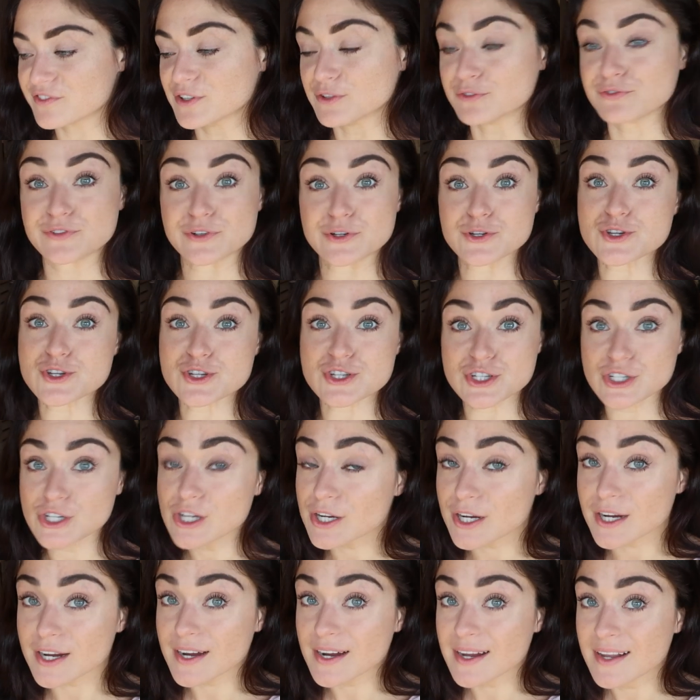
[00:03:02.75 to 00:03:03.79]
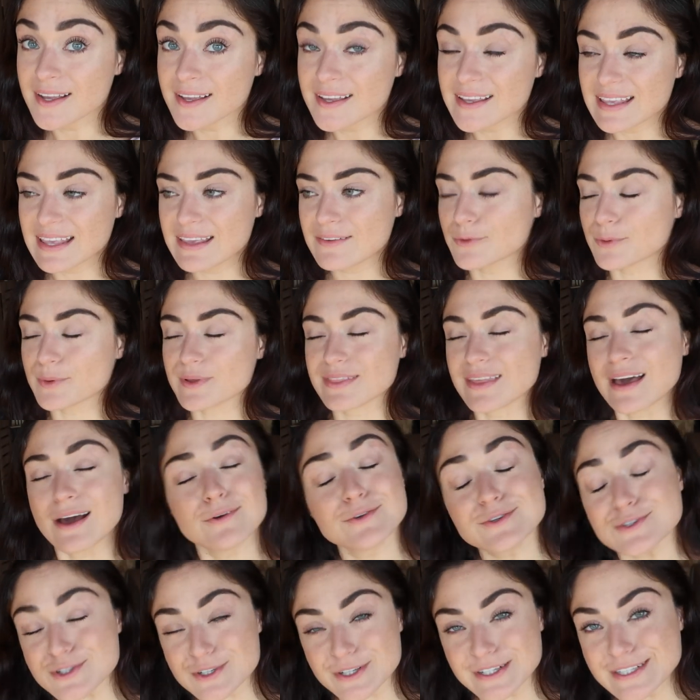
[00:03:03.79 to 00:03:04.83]
few for sure, even
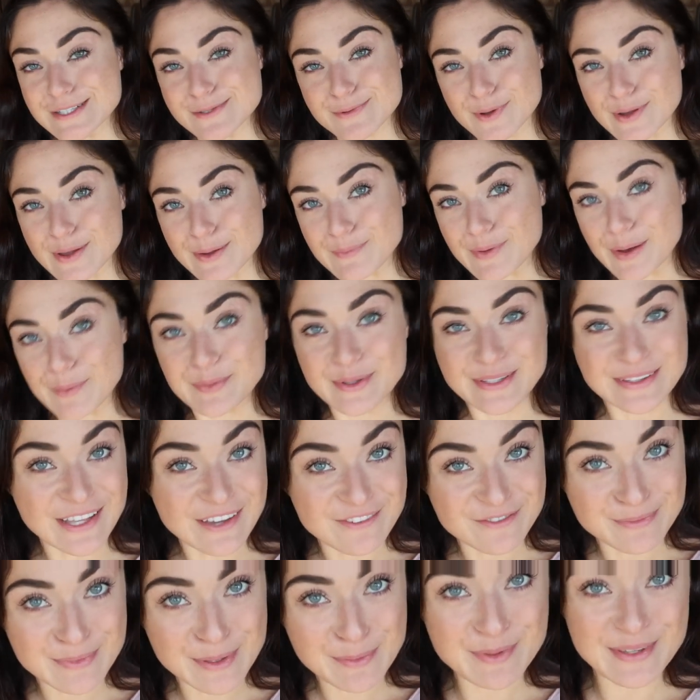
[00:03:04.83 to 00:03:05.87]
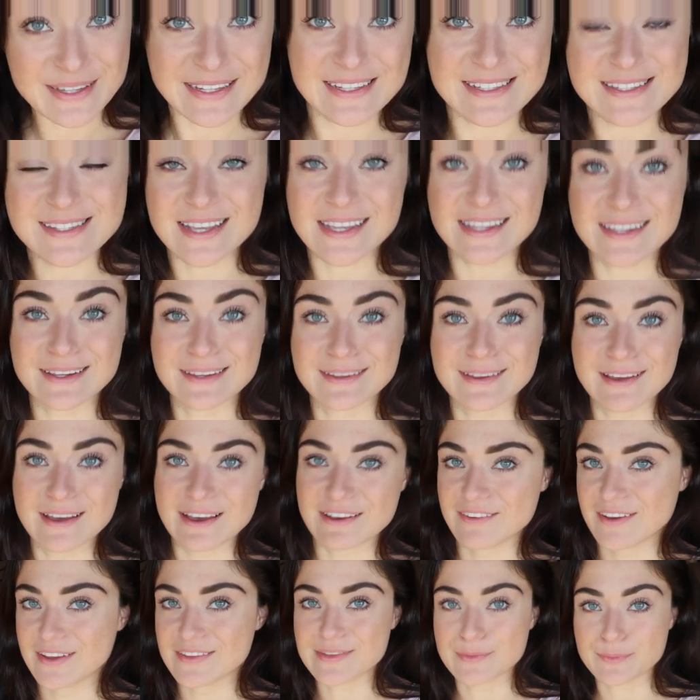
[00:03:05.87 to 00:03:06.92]
without treats, will come up and love me because I
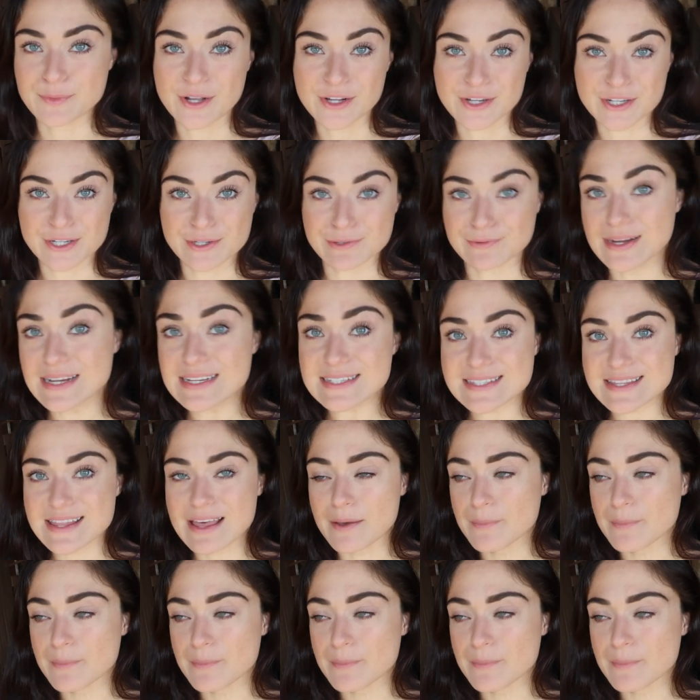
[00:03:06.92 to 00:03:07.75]
have had them longer and raised